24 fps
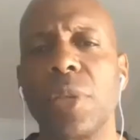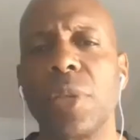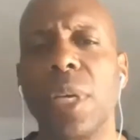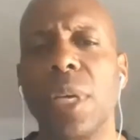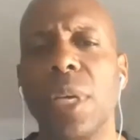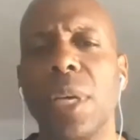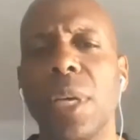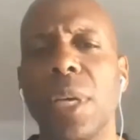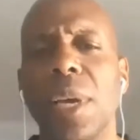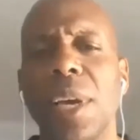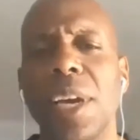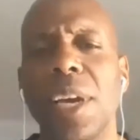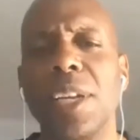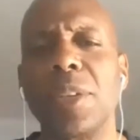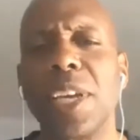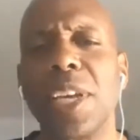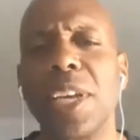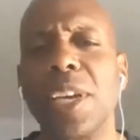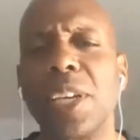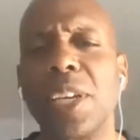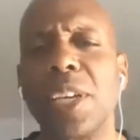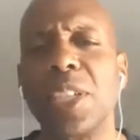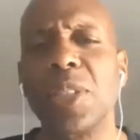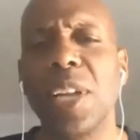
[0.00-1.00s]
do they look at you
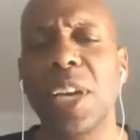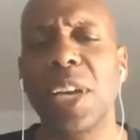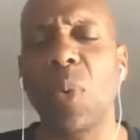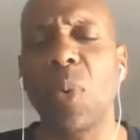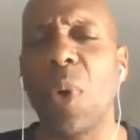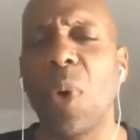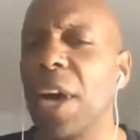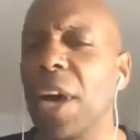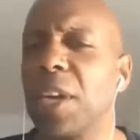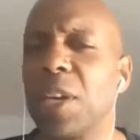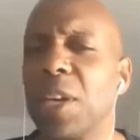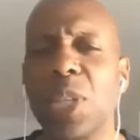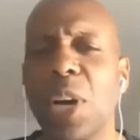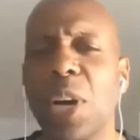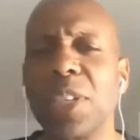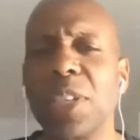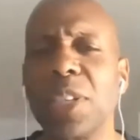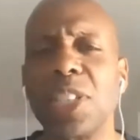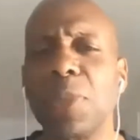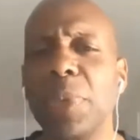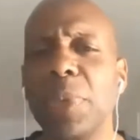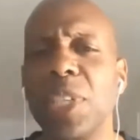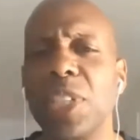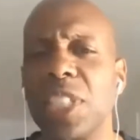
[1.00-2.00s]
like, why are you talking to me?
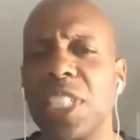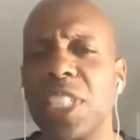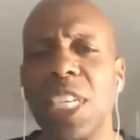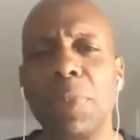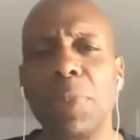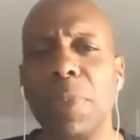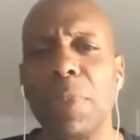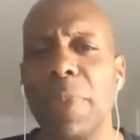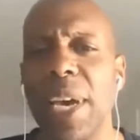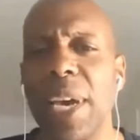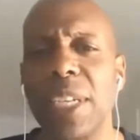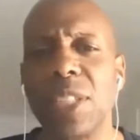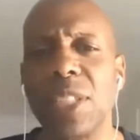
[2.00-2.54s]
Just give me medicine, or